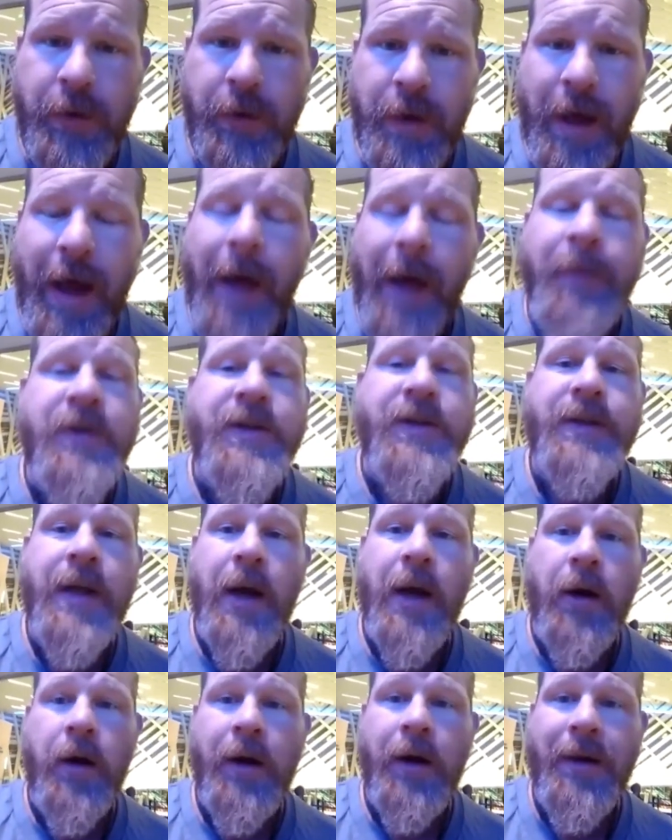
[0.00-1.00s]
I'm just
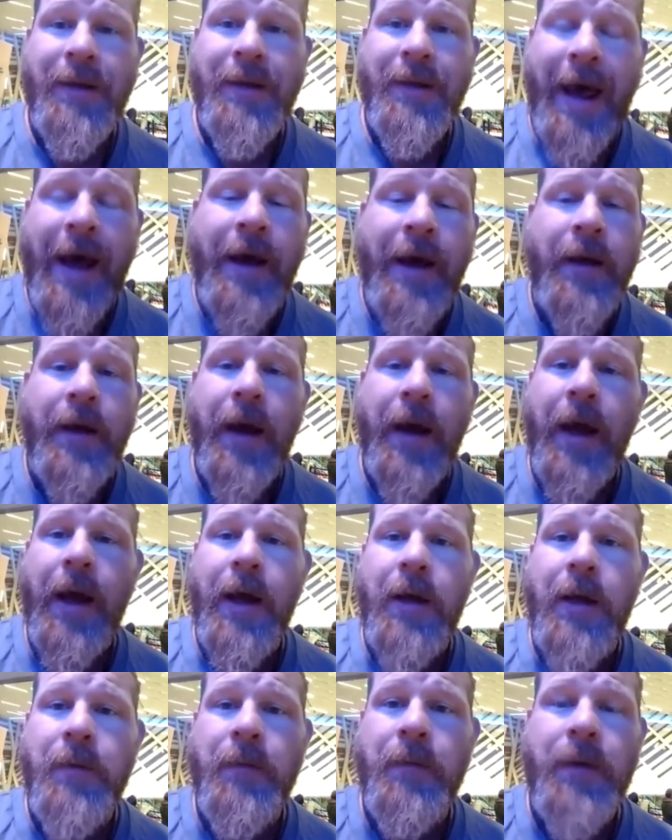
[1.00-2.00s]
carrying that
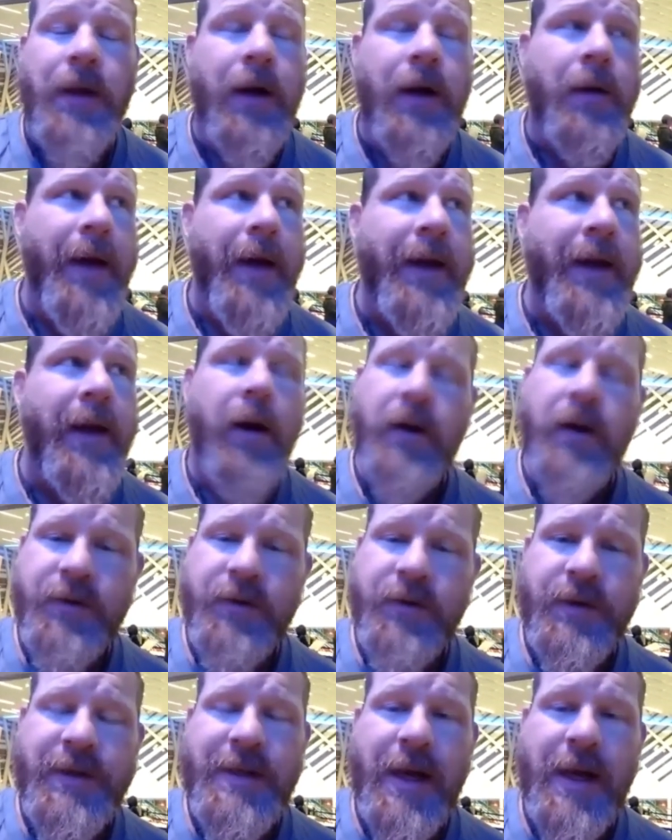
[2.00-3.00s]
and uh, my
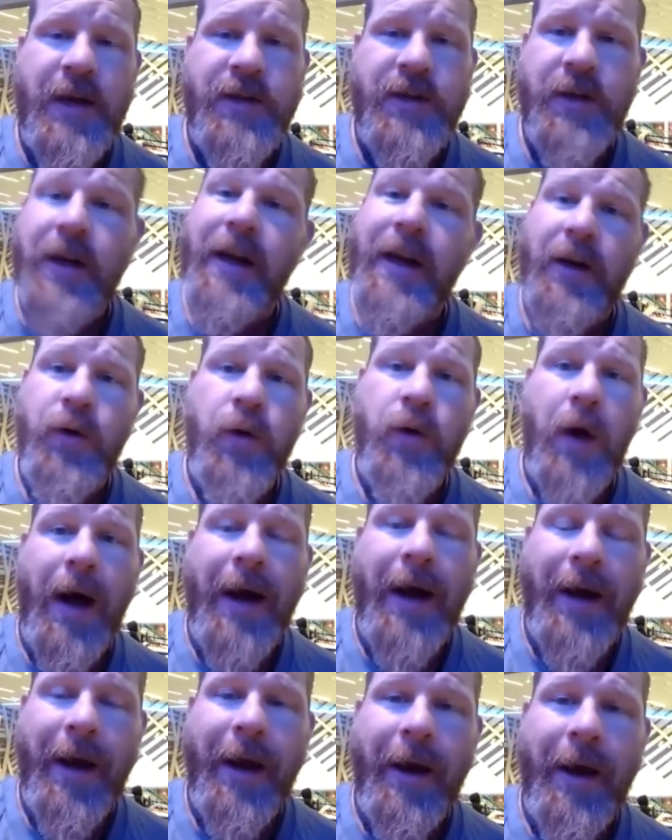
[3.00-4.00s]
characterization and who
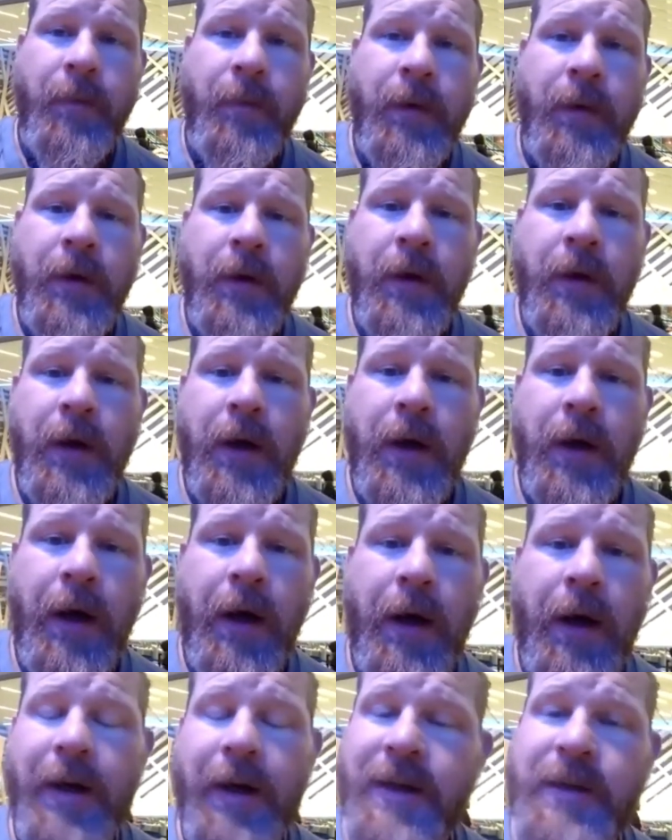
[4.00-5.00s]
I am
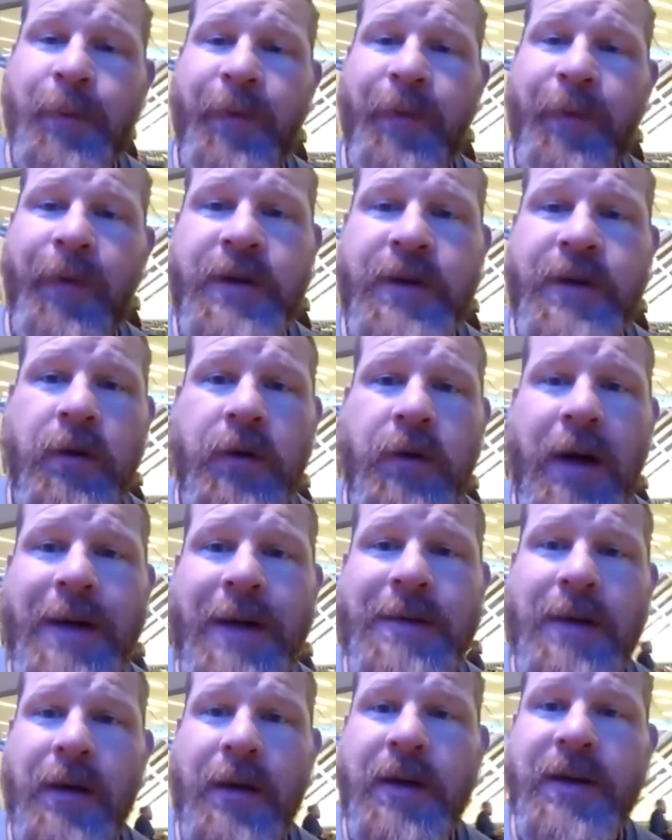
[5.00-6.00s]
uh, into professional
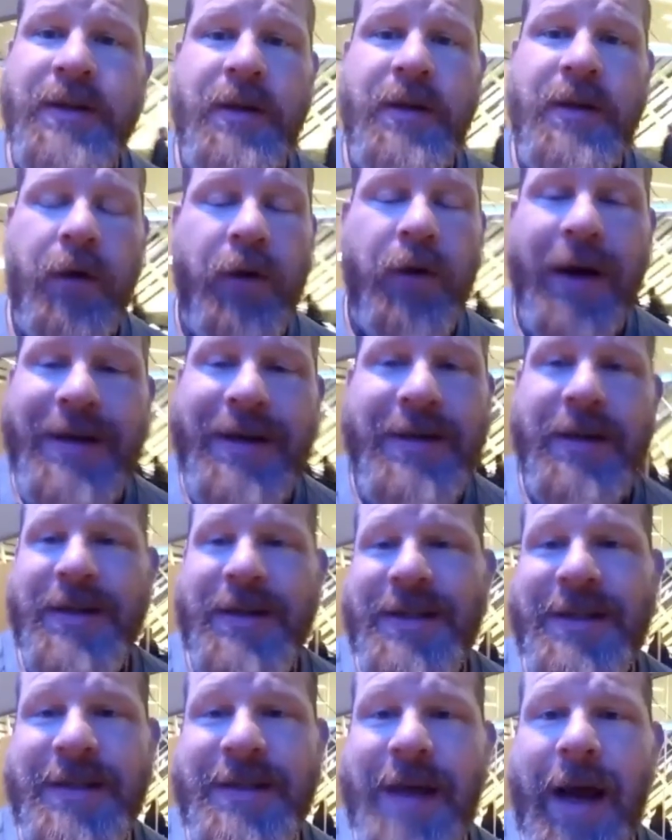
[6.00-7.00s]
wrestling because the rest of
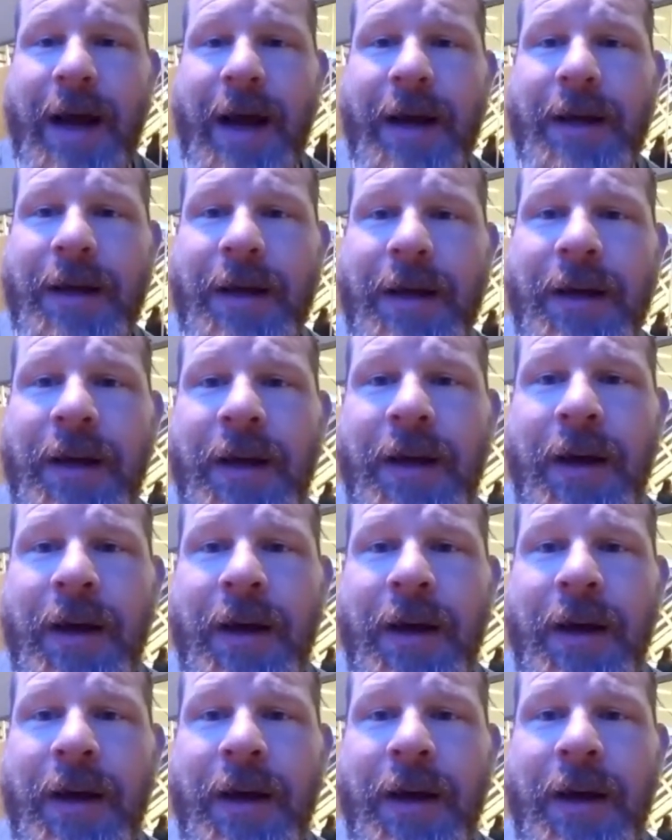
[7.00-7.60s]
society